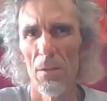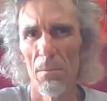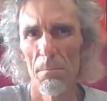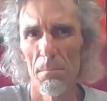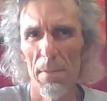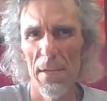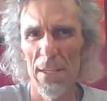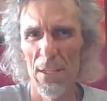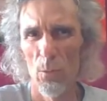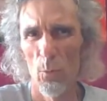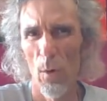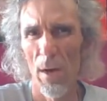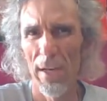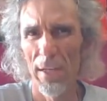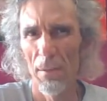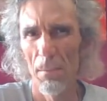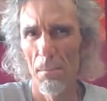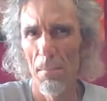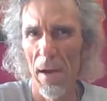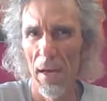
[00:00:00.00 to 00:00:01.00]
best way
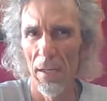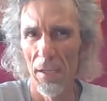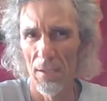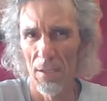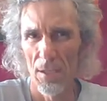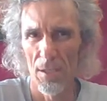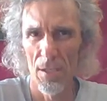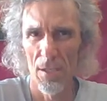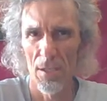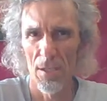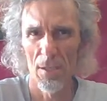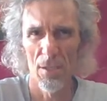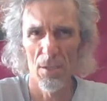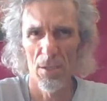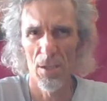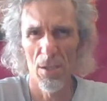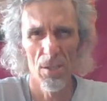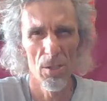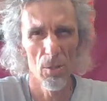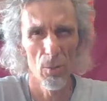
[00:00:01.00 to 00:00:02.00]
to balance this
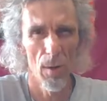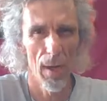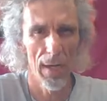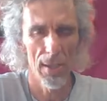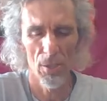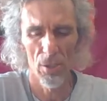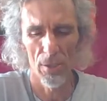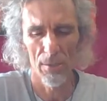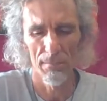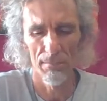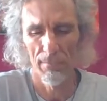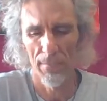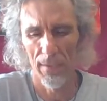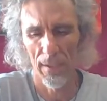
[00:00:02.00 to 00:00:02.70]
situation,